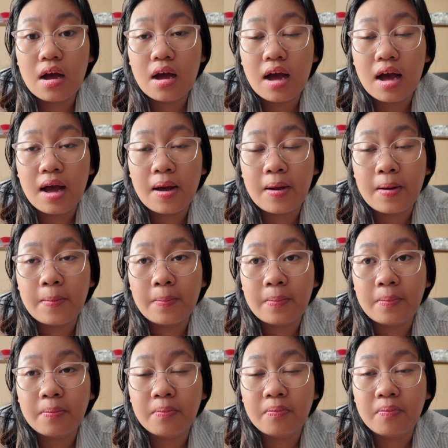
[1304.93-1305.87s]

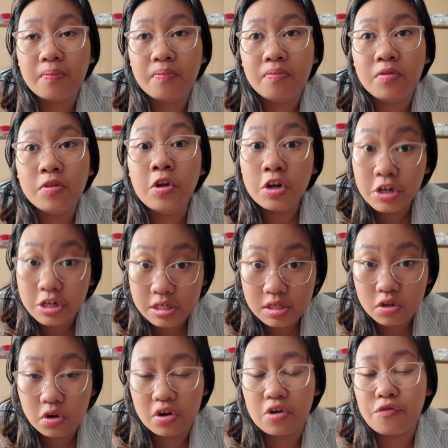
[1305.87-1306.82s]

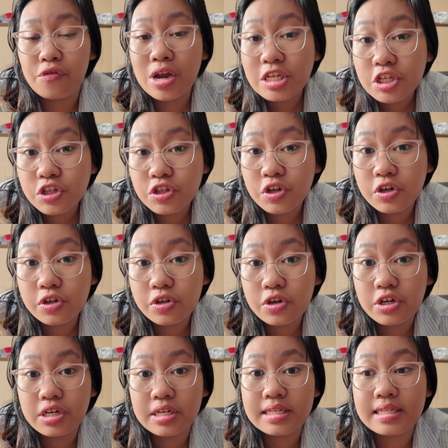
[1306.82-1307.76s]
nurse or a registered
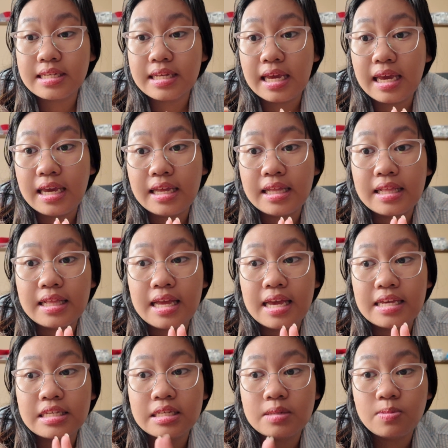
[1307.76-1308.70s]
nurse in
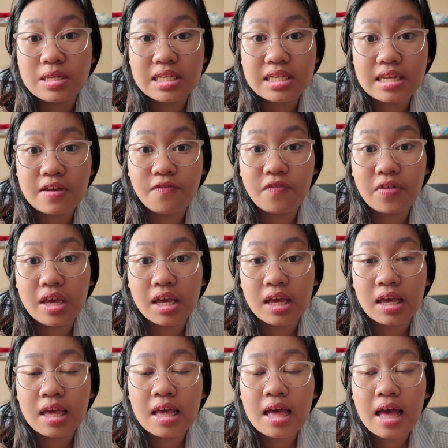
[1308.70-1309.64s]
a specific